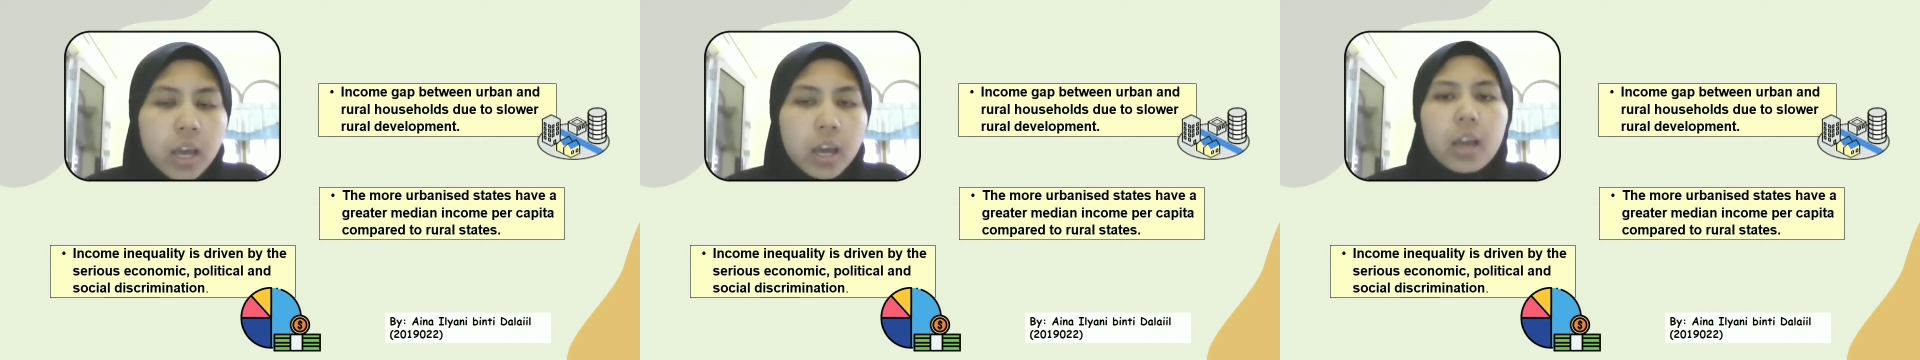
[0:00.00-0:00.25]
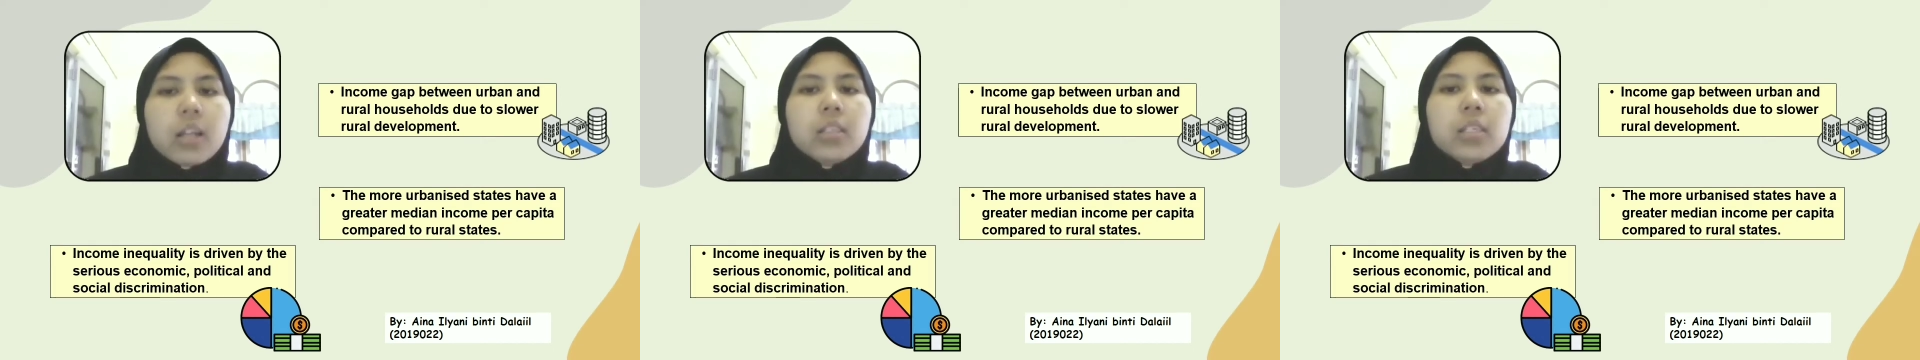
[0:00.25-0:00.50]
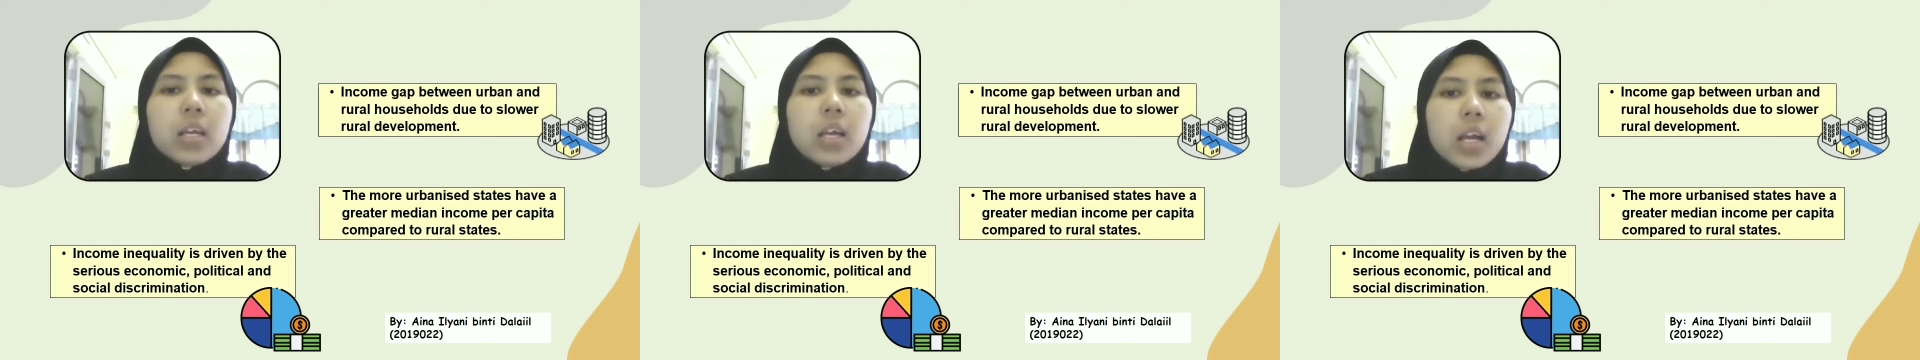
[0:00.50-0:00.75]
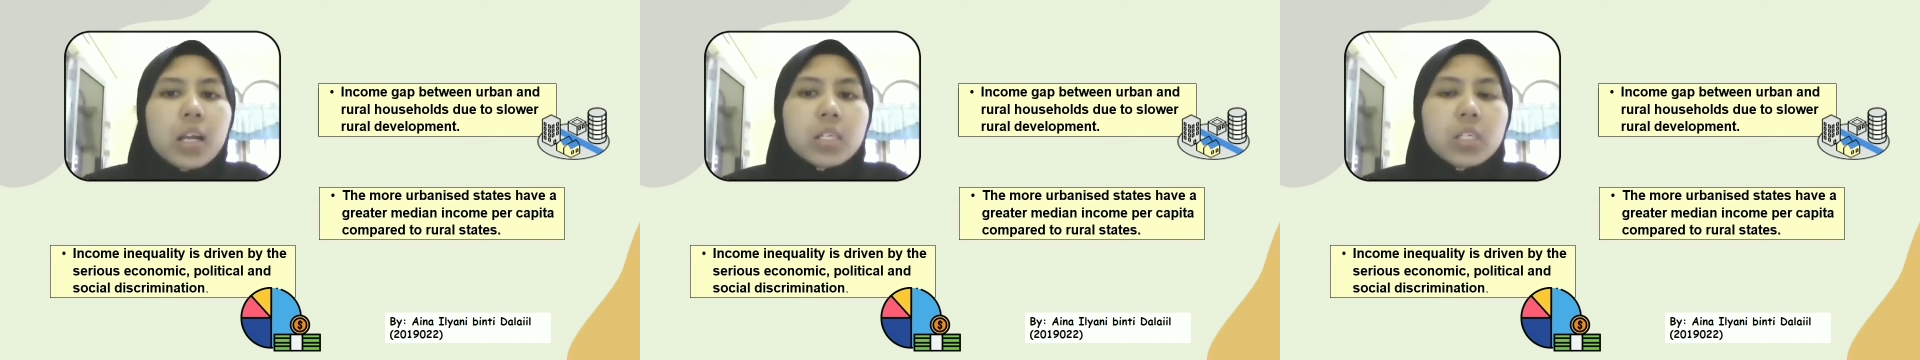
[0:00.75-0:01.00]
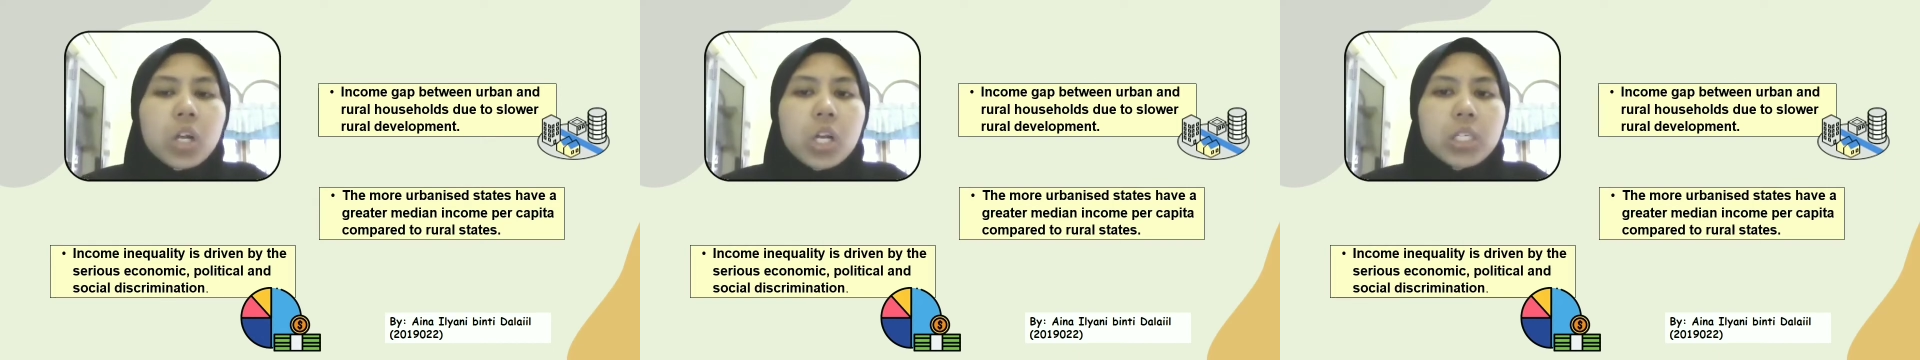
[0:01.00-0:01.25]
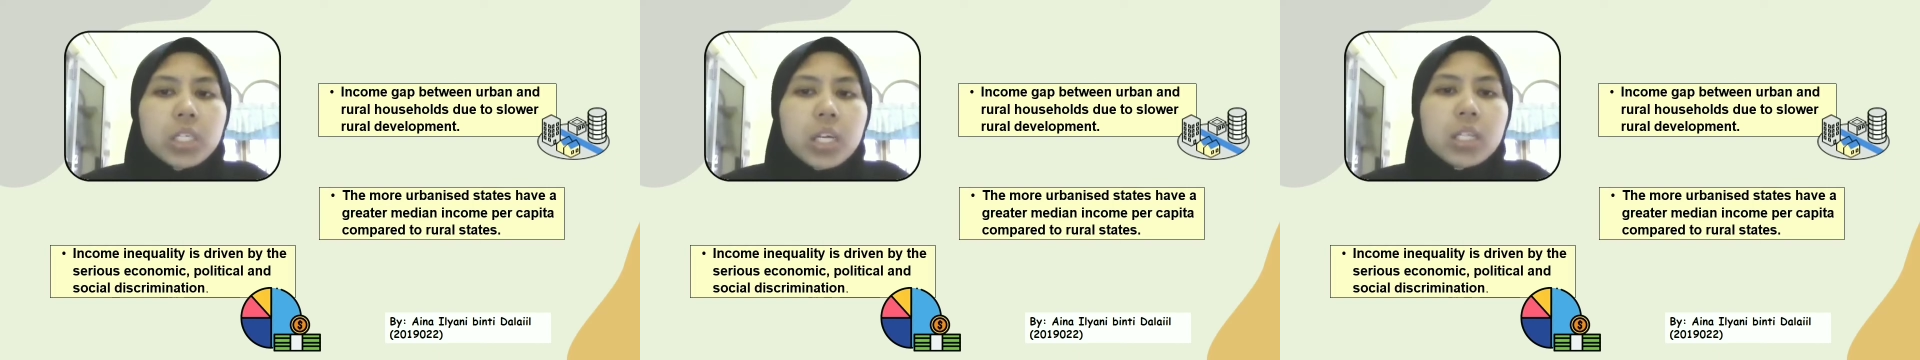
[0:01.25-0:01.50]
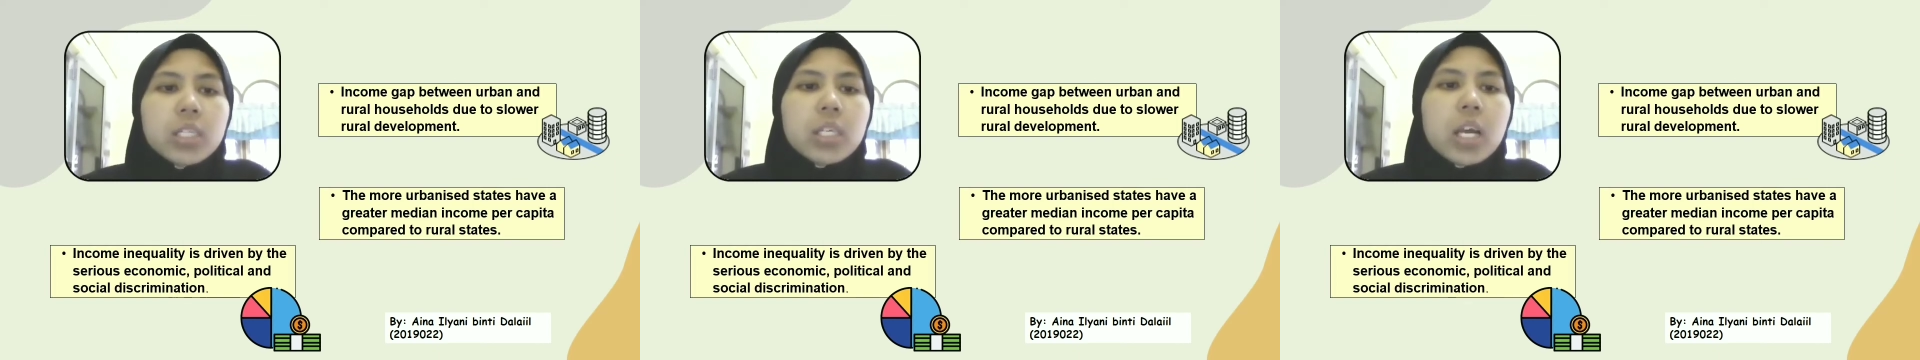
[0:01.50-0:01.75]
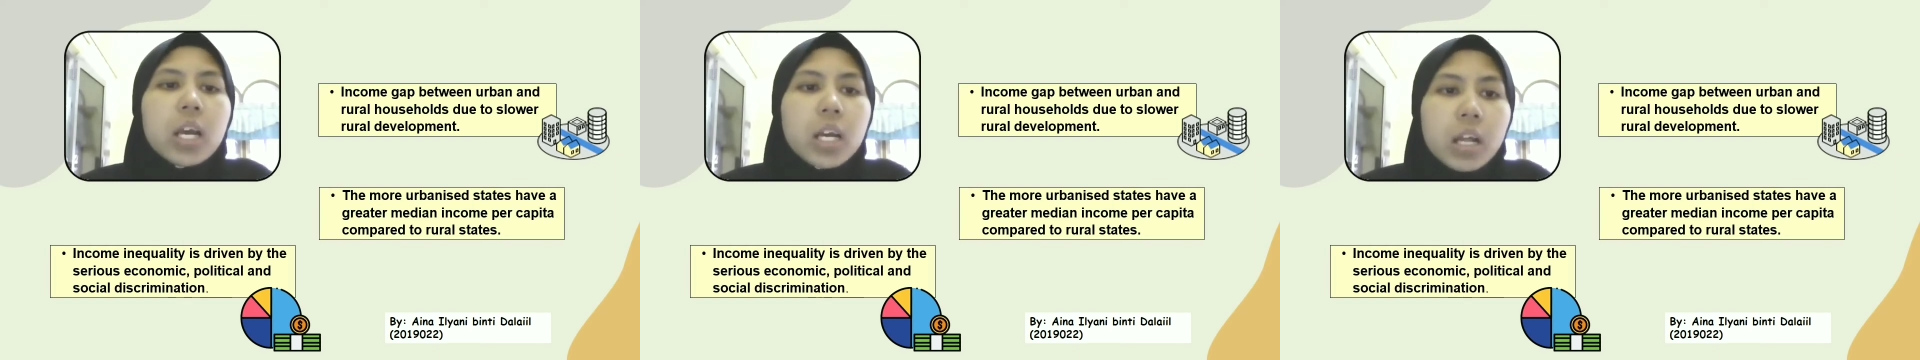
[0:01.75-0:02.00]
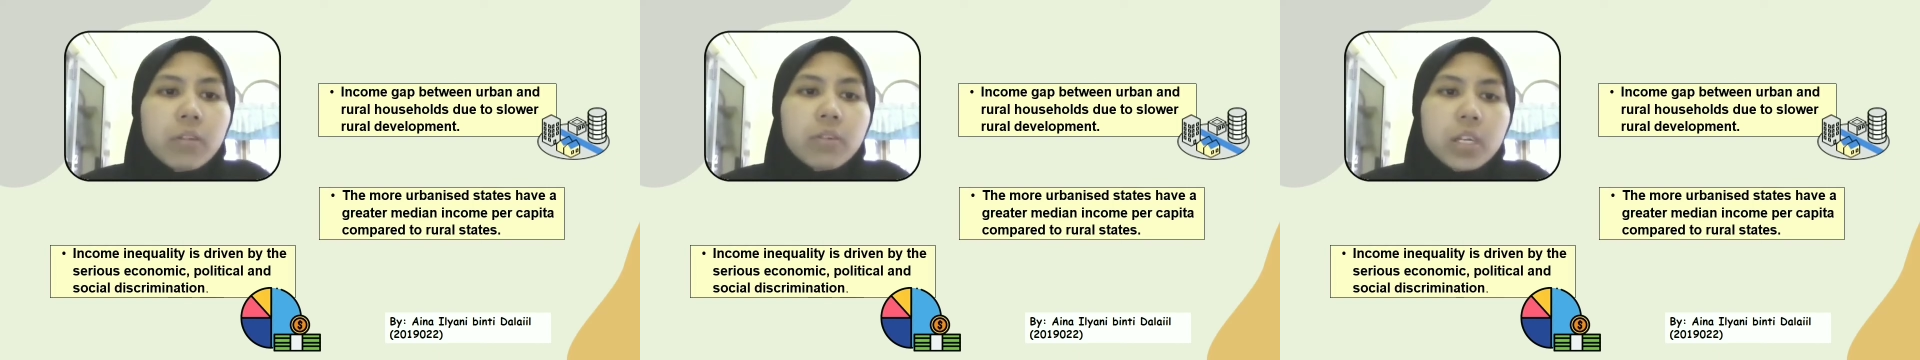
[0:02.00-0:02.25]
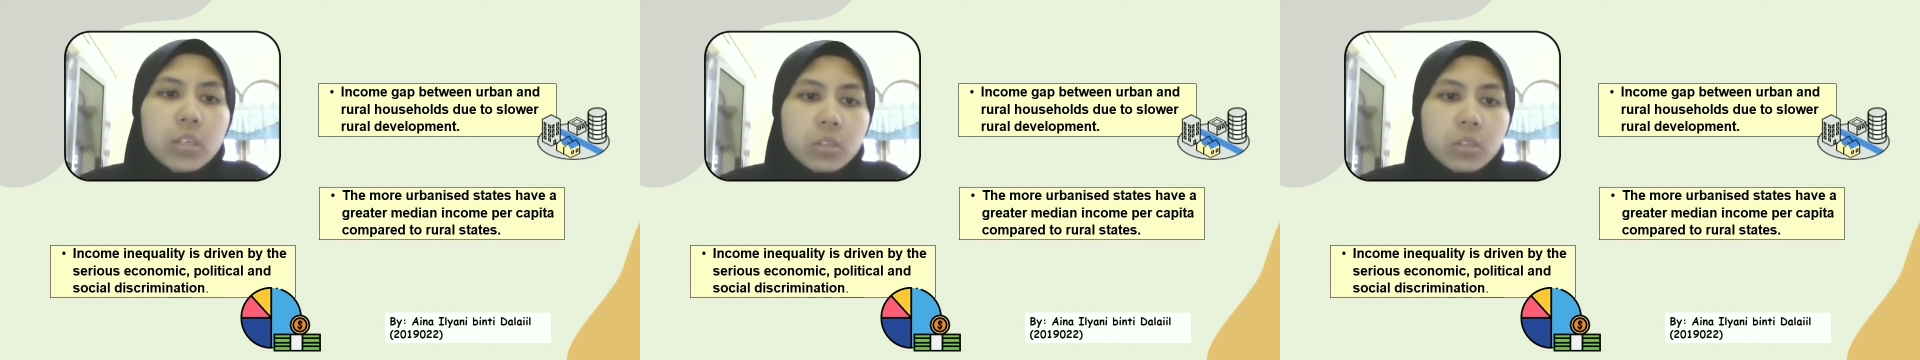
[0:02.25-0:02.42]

Hence, the solutions can reduce